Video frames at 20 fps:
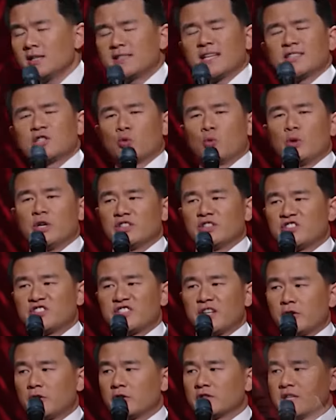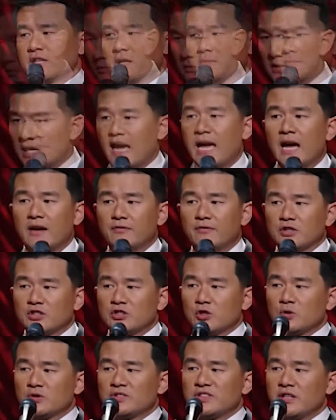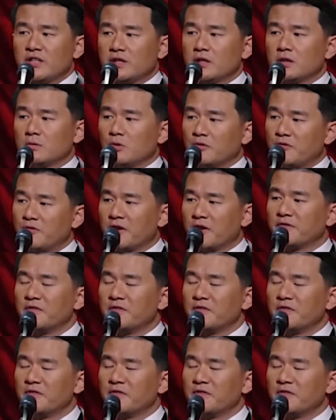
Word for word: It's such a weird stereotype to have associated with your